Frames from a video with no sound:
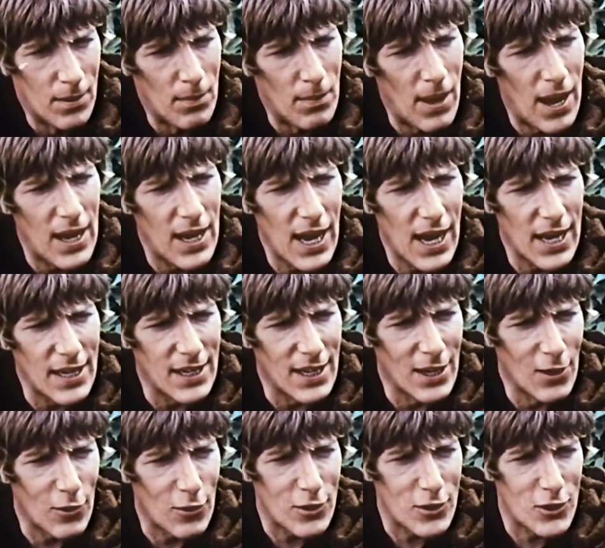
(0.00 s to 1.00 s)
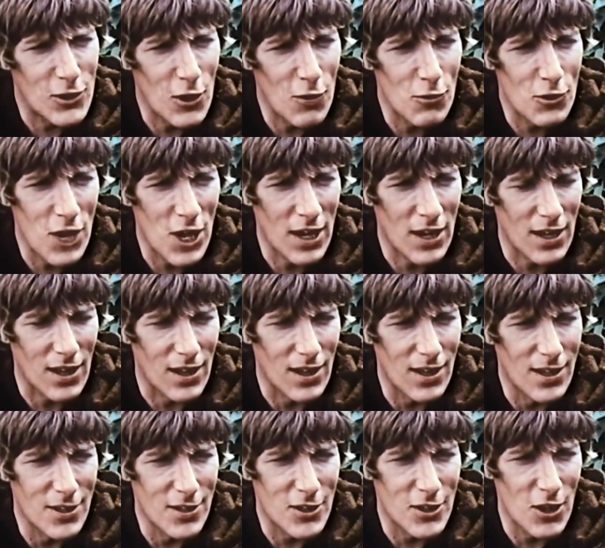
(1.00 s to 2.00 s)
My lady looks so
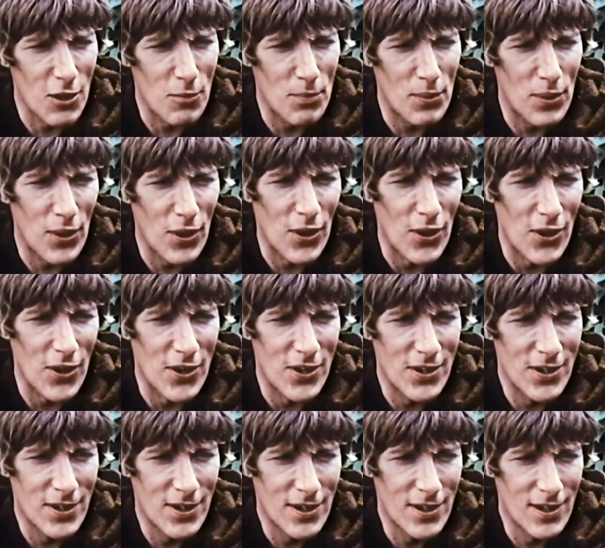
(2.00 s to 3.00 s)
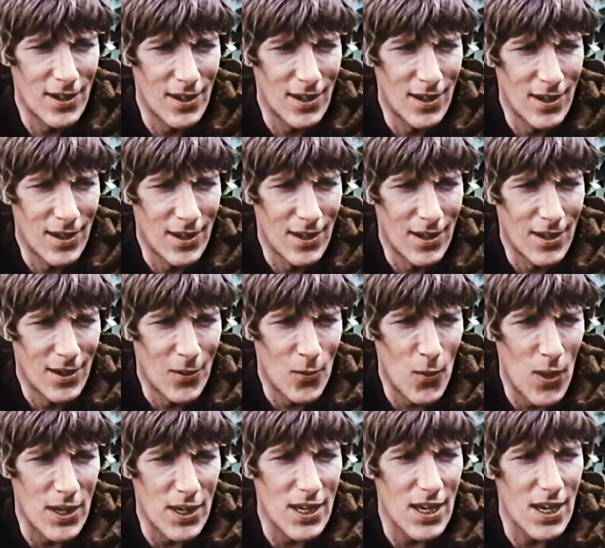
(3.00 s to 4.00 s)
gentle and so pure,
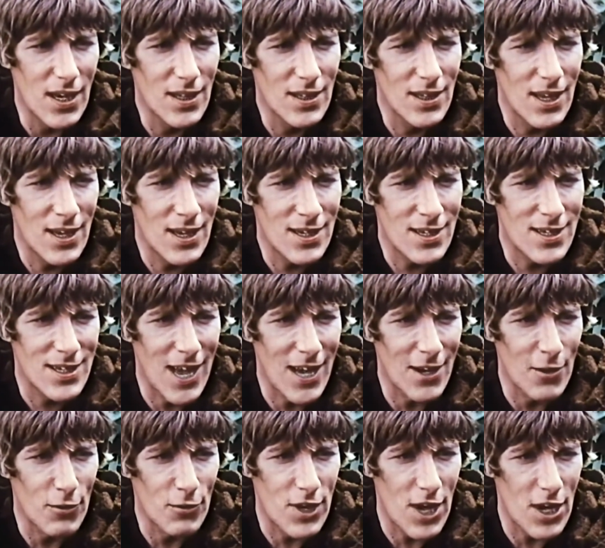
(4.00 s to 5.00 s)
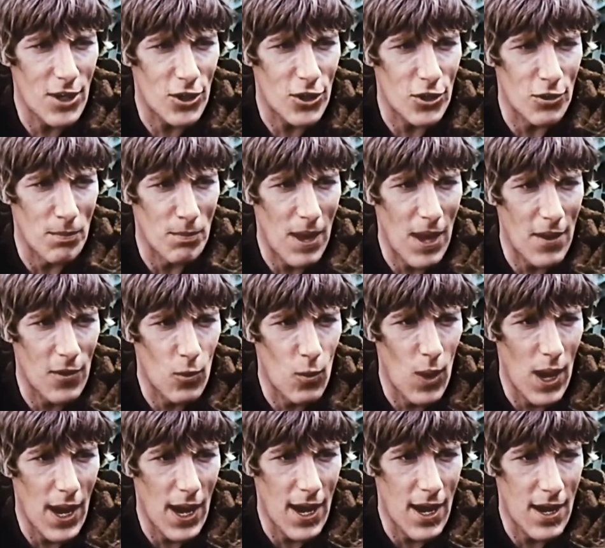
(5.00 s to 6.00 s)
when yielding salutation by the
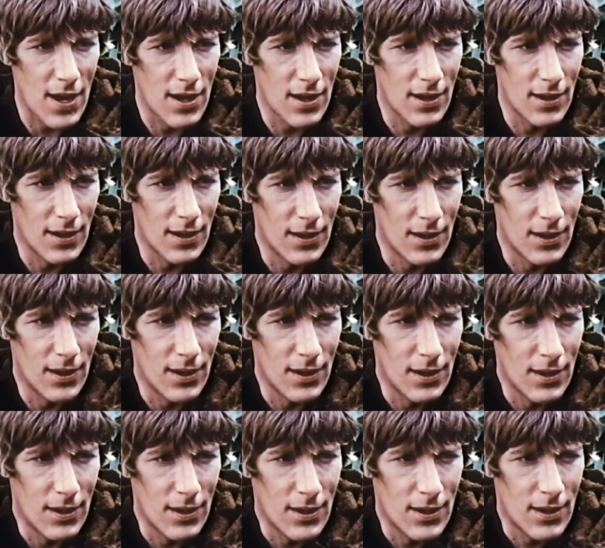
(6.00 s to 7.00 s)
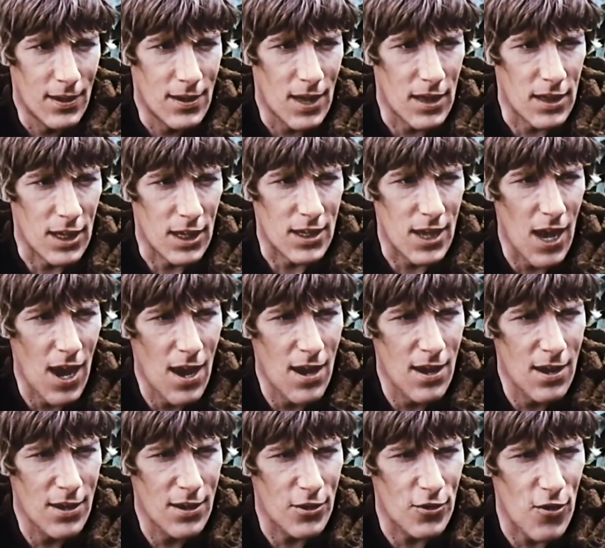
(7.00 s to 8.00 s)
way, that the
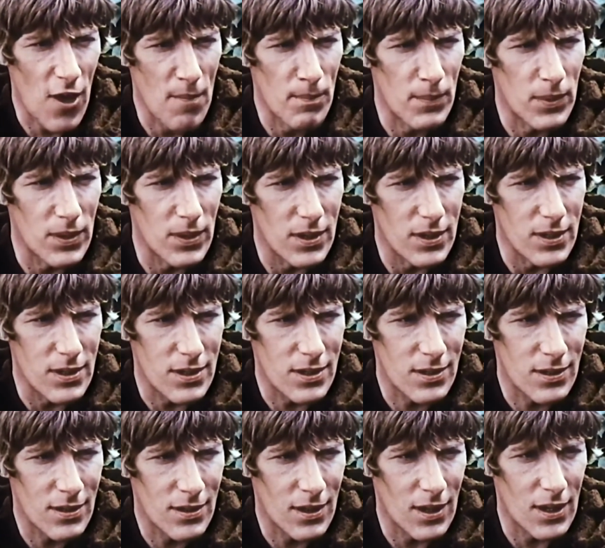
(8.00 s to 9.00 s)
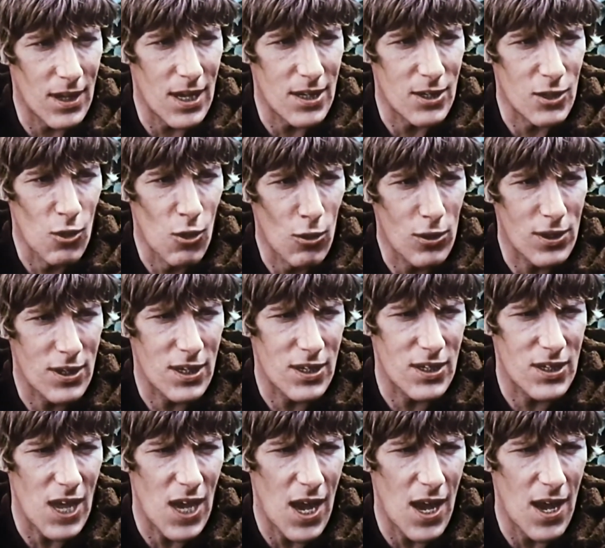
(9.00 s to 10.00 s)
tongue trembles and has naught to
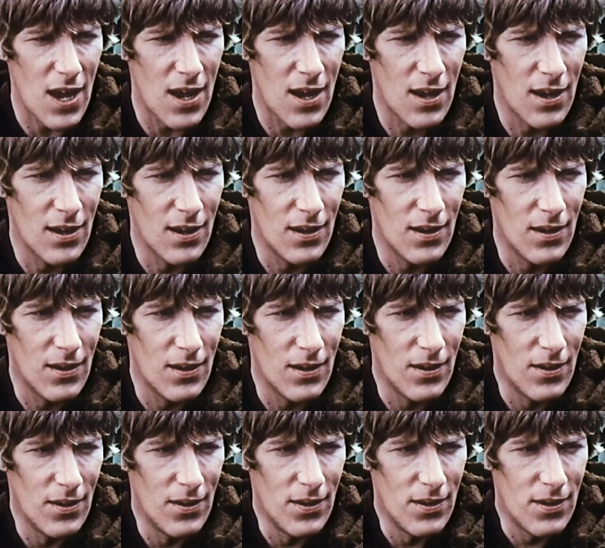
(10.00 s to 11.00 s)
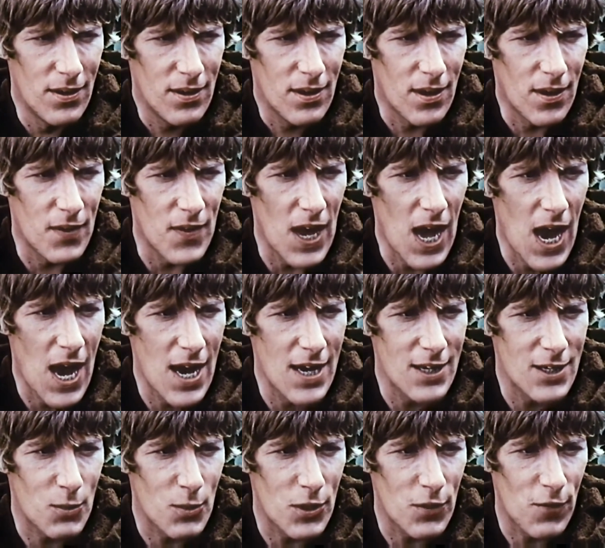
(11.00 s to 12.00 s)
say, and the
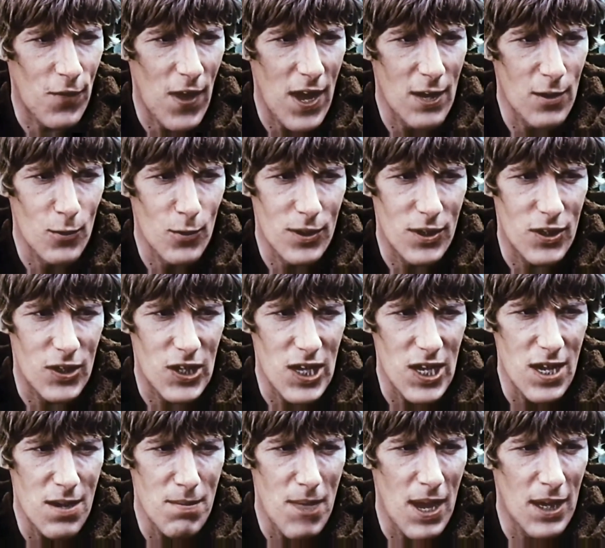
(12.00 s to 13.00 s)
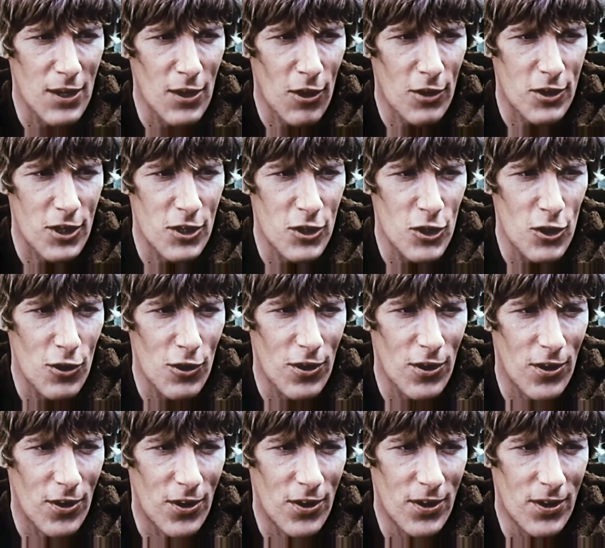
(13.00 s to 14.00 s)
eyes which fain would see may not
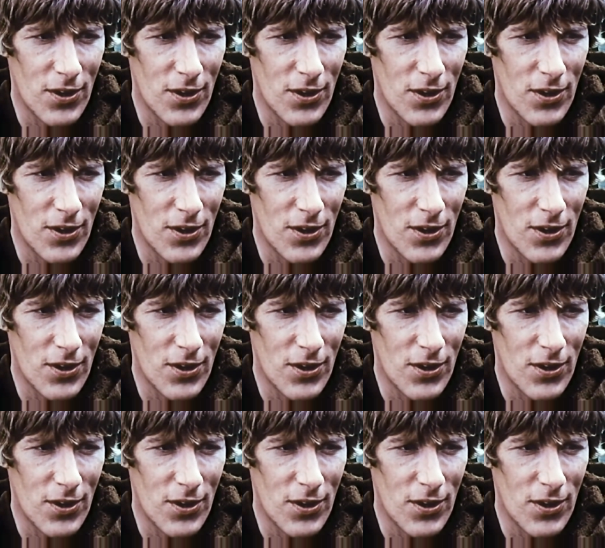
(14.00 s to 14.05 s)
endure